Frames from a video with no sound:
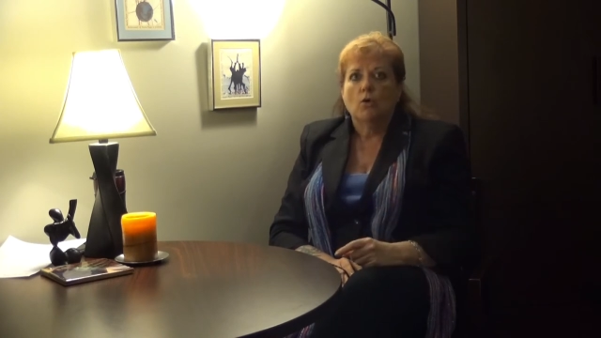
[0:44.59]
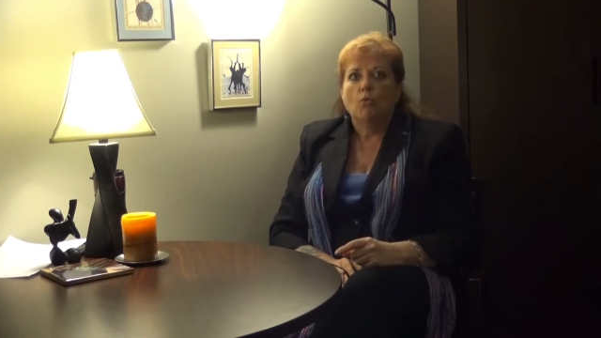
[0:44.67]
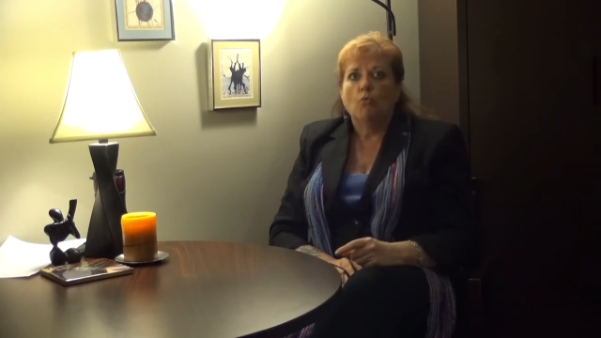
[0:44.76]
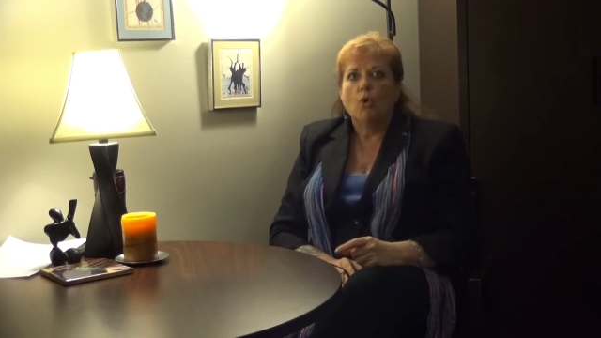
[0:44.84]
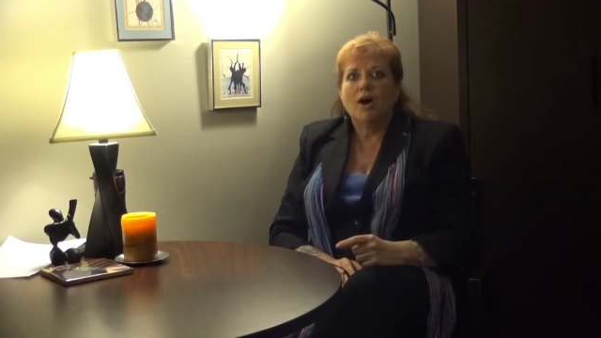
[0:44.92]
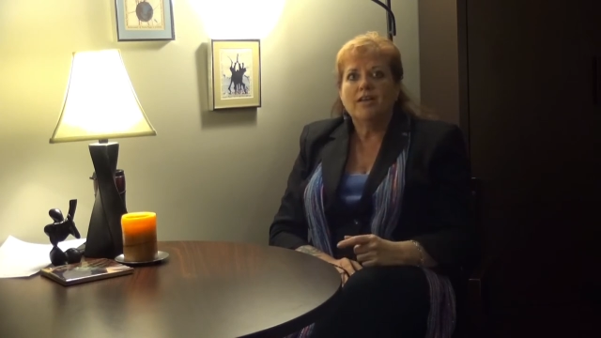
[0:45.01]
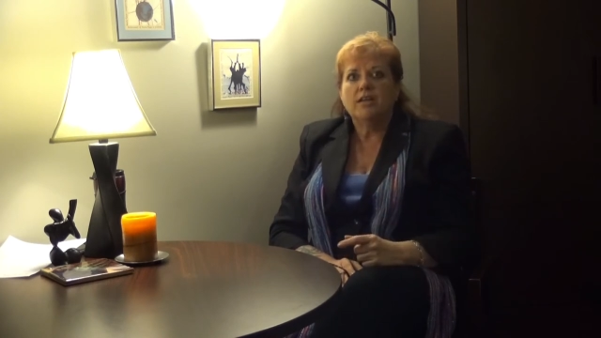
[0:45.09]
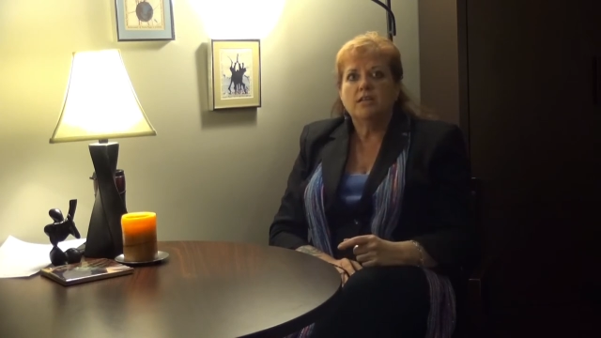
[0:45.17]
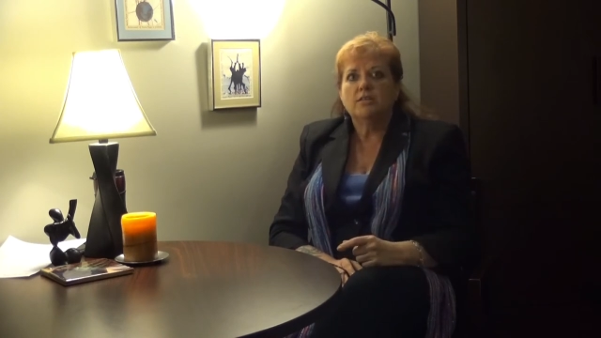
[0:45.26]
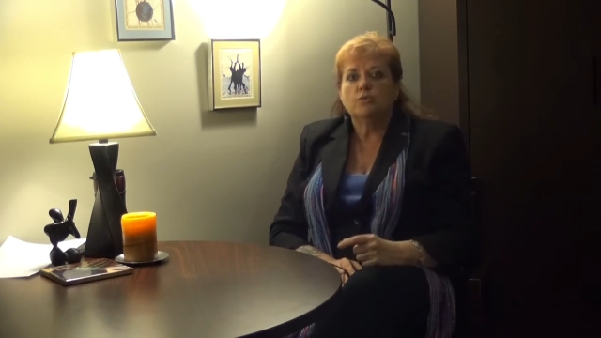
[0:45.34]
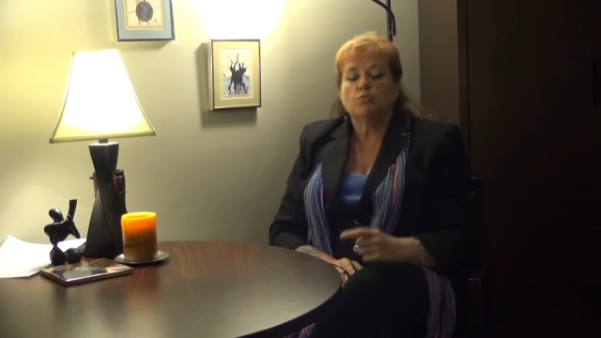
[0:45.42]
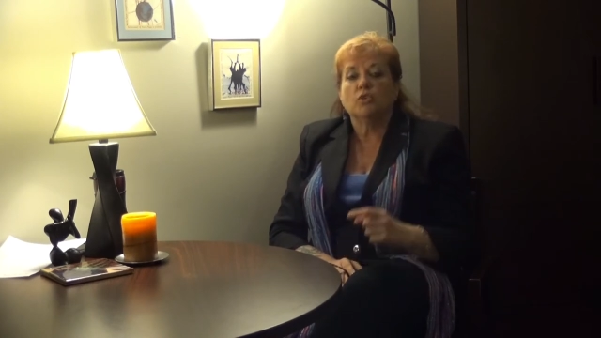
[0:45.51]
One
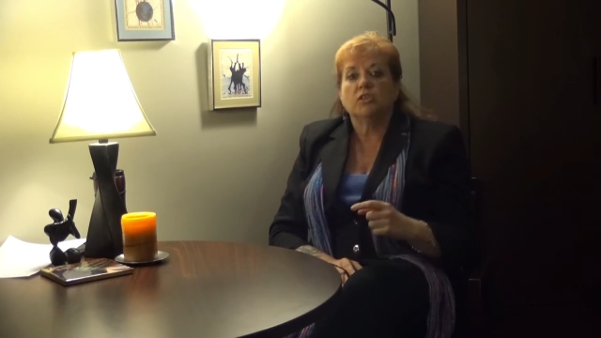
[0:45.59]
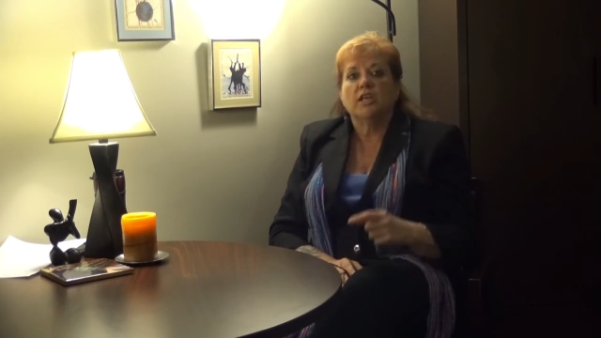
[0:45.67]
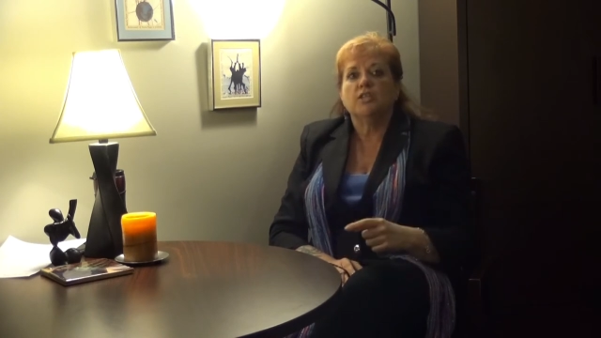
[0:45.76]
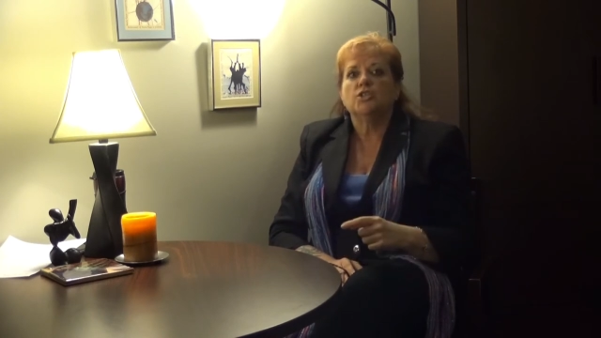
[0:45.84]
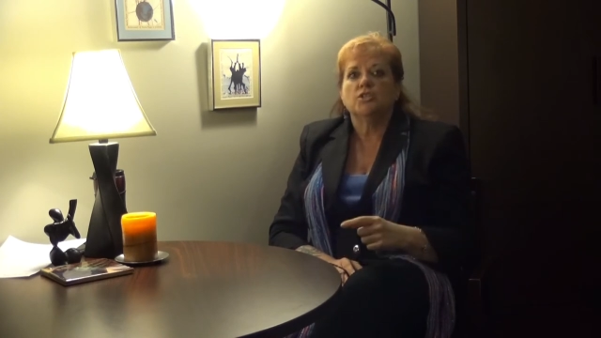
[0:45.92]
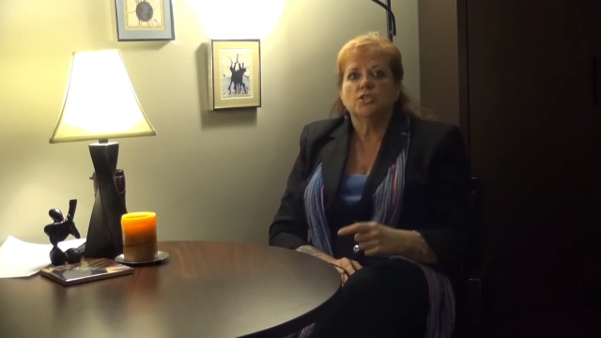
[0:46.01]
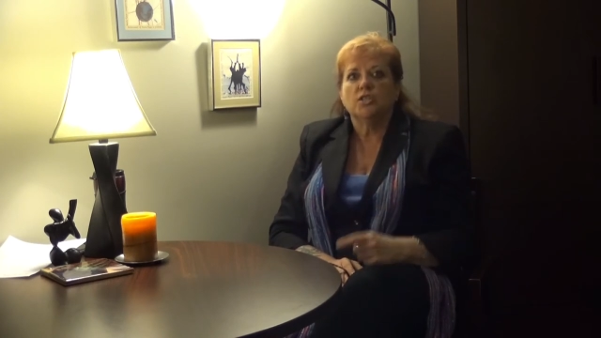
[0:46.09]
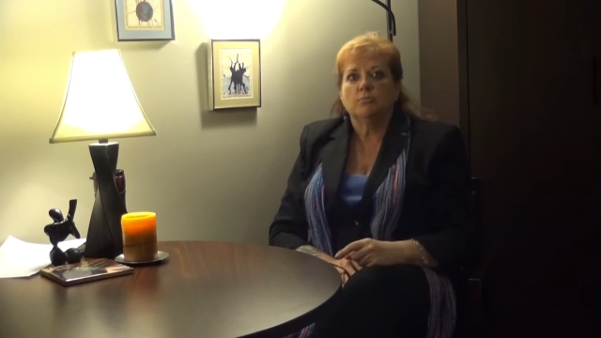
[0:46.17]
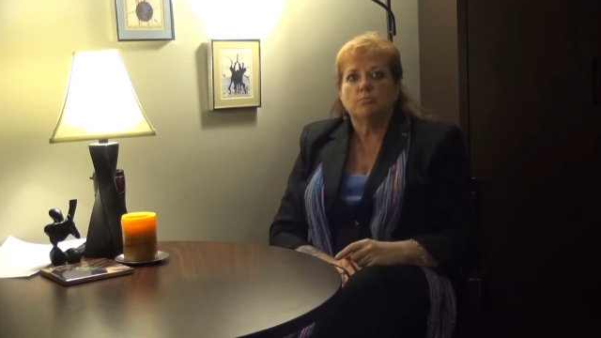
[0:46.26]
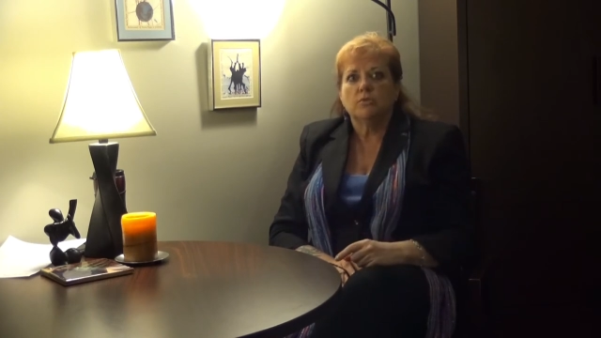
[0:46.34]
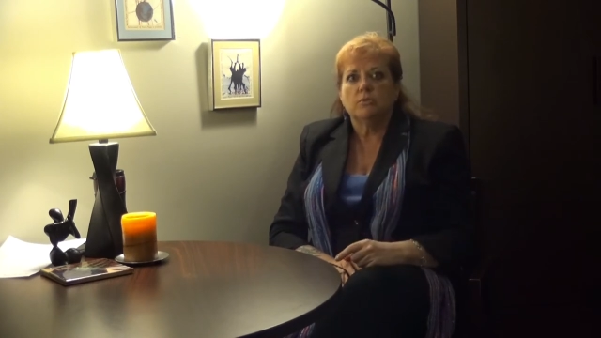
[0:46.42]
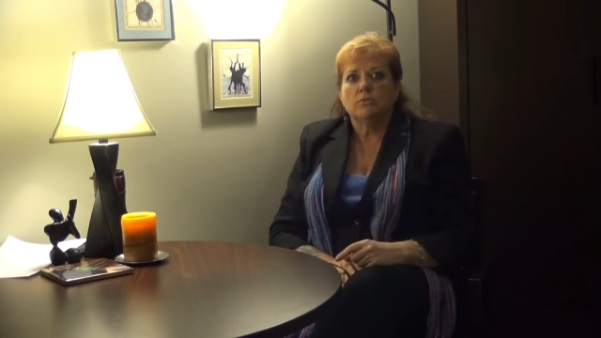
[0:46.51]
is
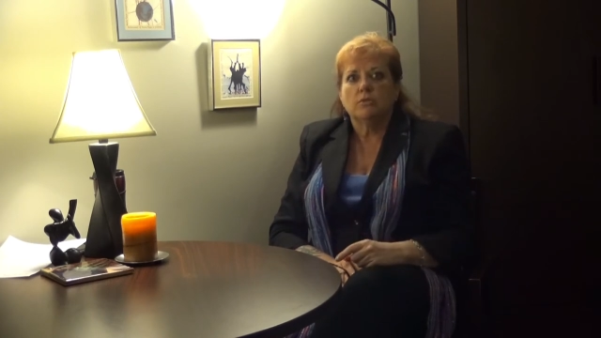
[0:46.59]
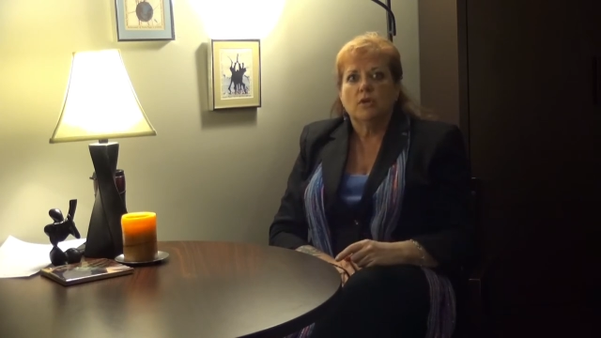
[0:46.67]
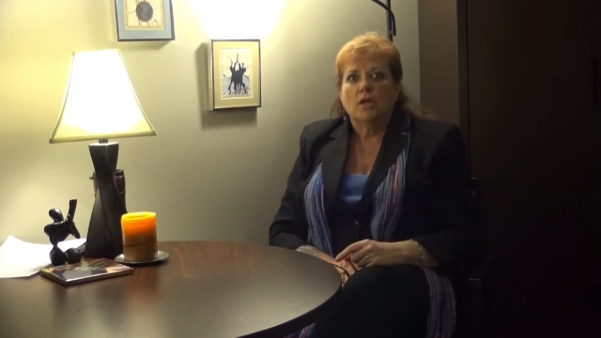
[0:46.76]
relationships.